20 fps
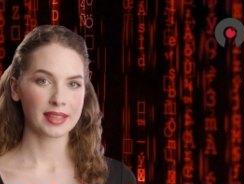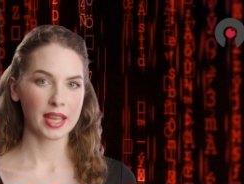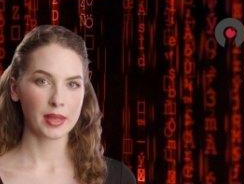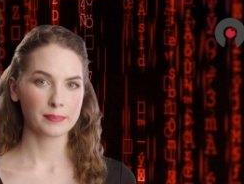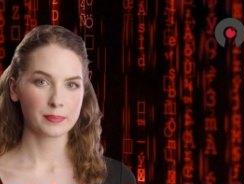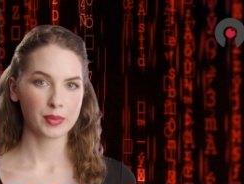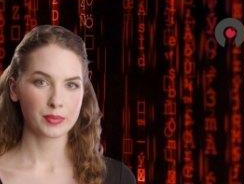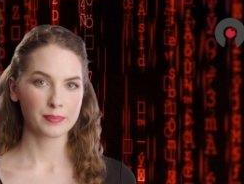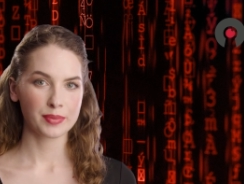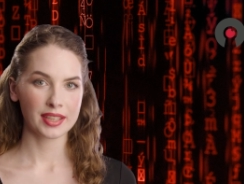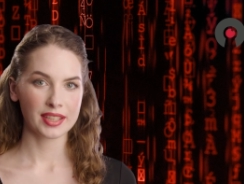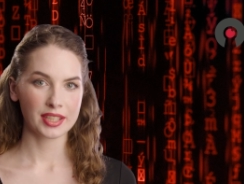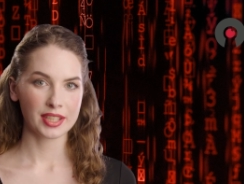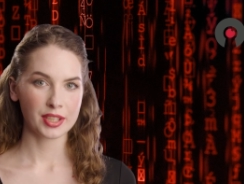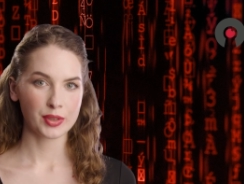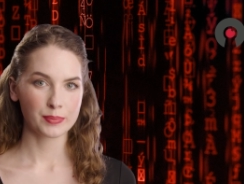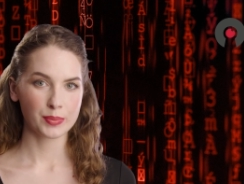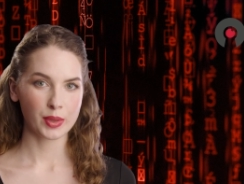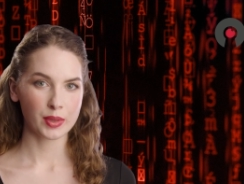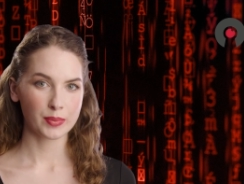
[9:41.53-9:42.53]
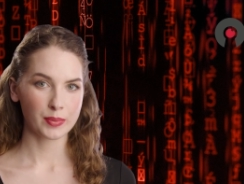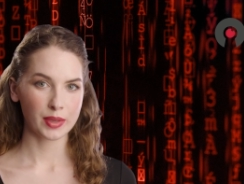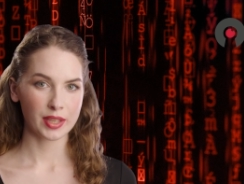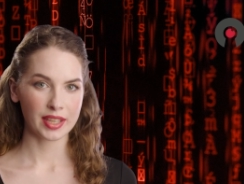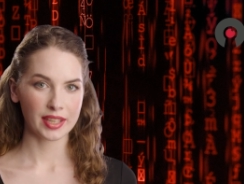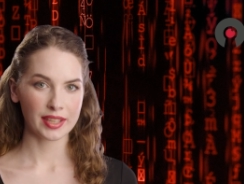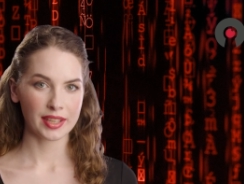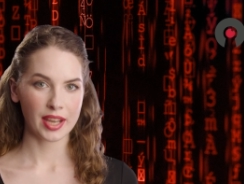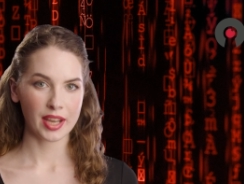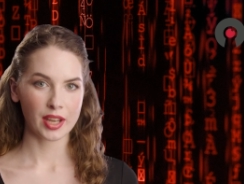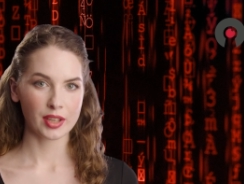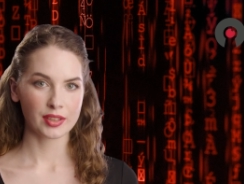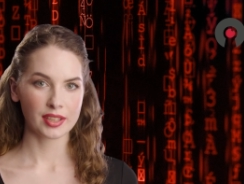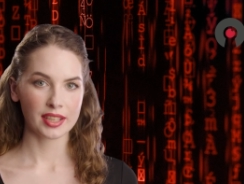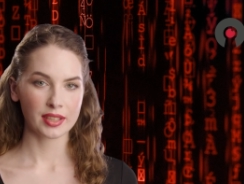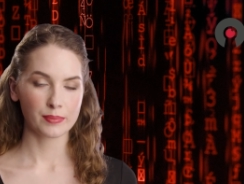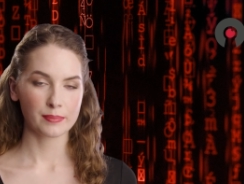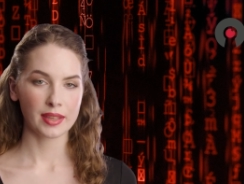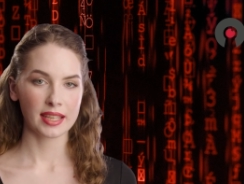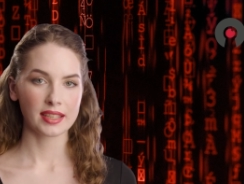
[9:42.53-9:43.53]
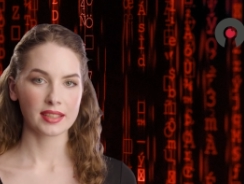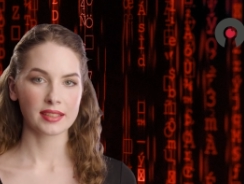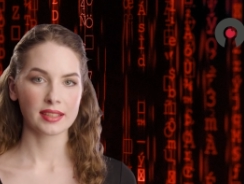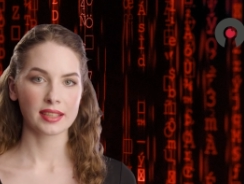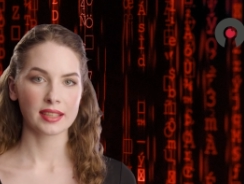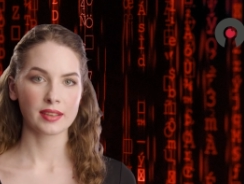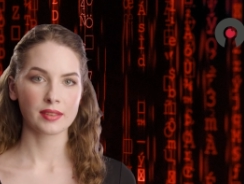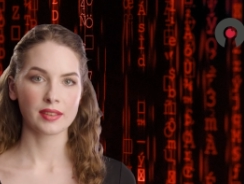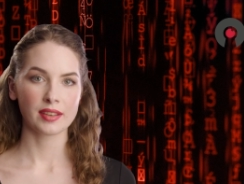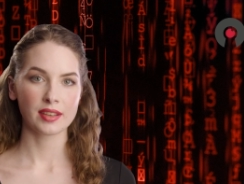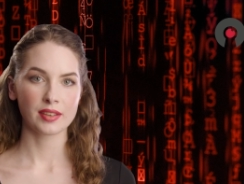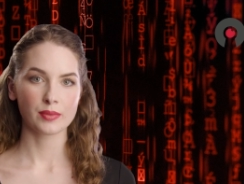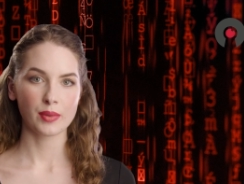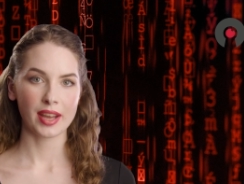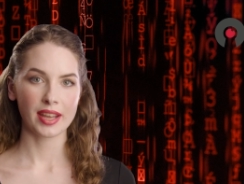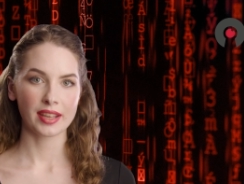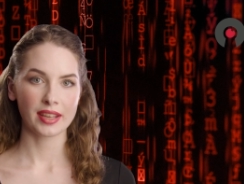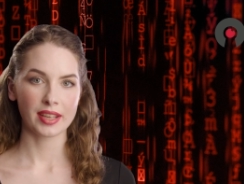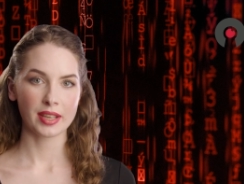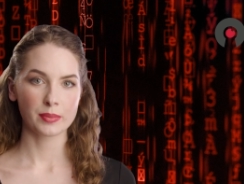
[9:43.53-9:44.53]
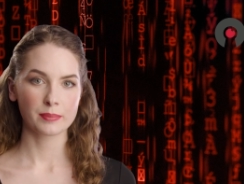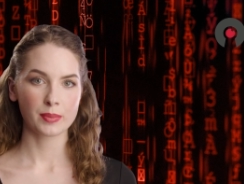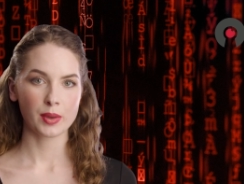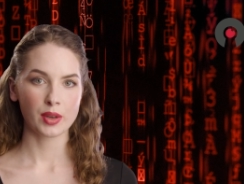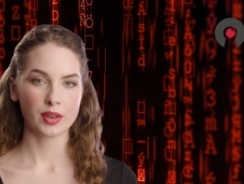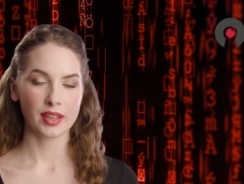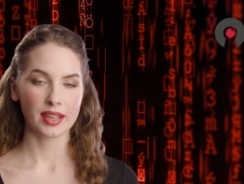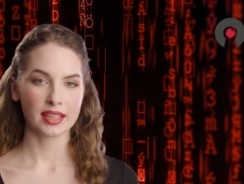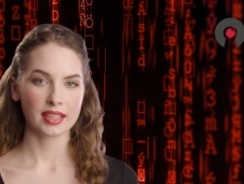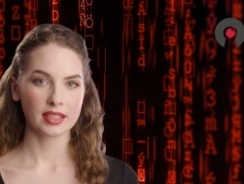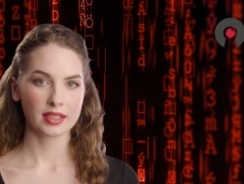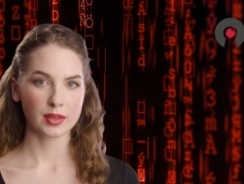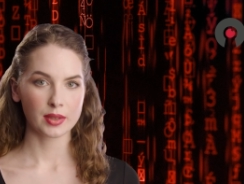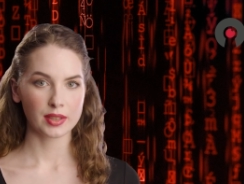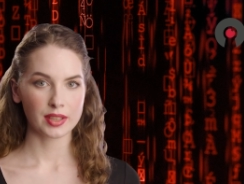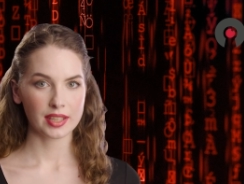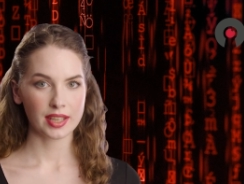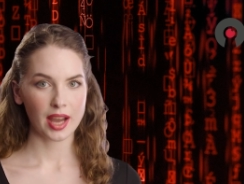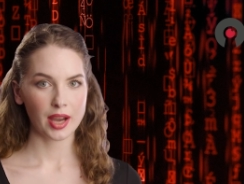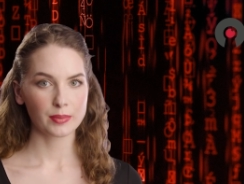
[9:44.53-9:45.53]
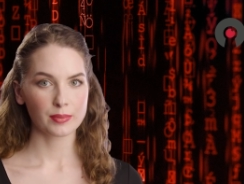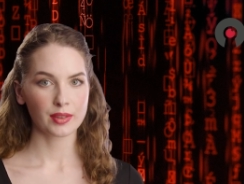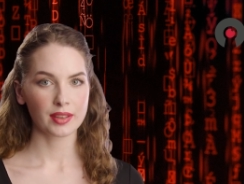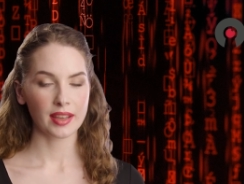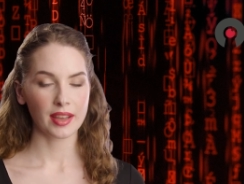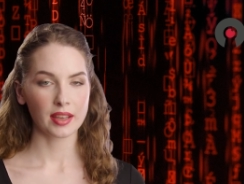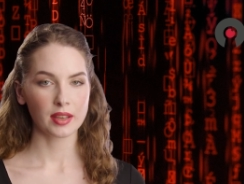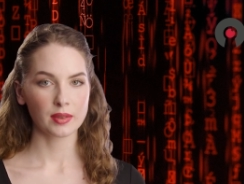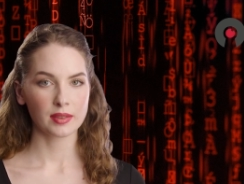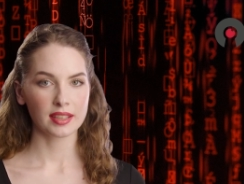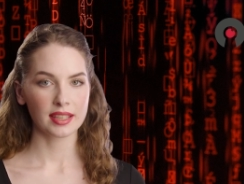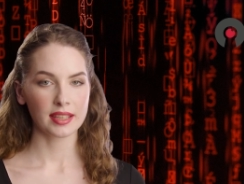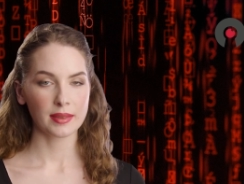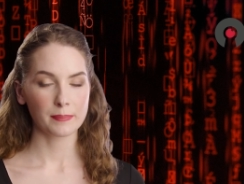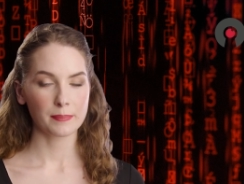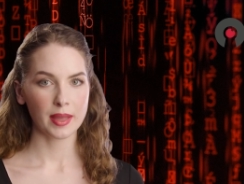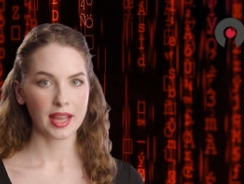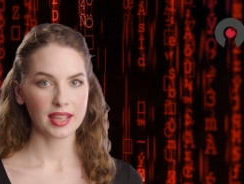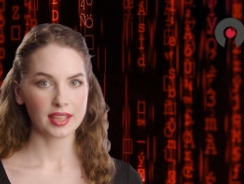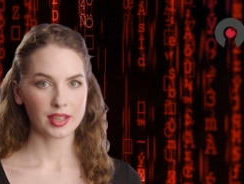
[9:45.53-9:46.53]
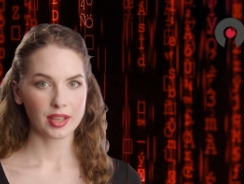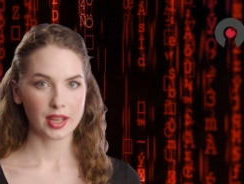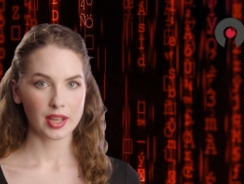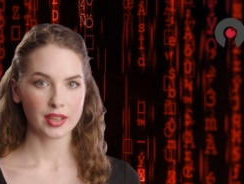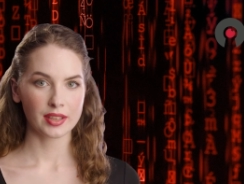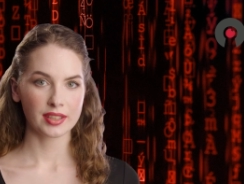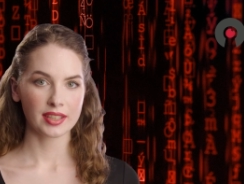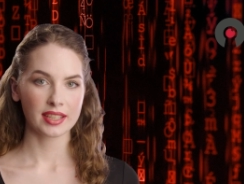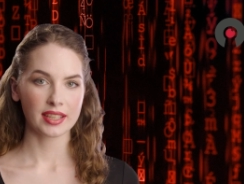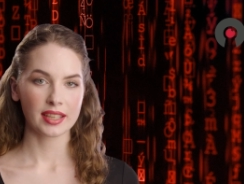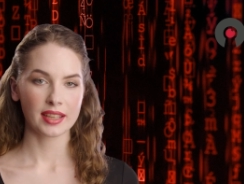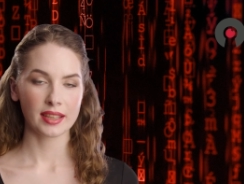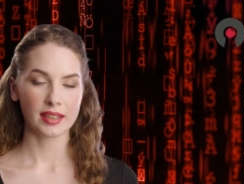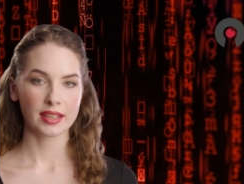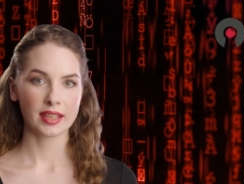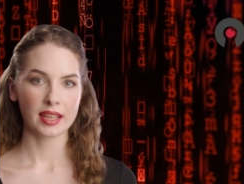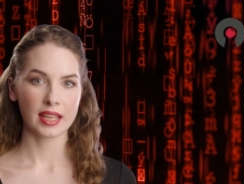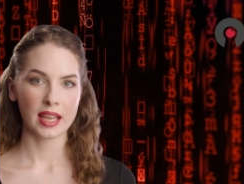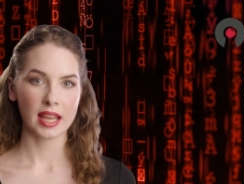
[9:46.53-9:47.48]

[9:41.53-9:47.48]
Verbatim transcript: Implementing appropriate security measures, training employees on cybersecurity best practices,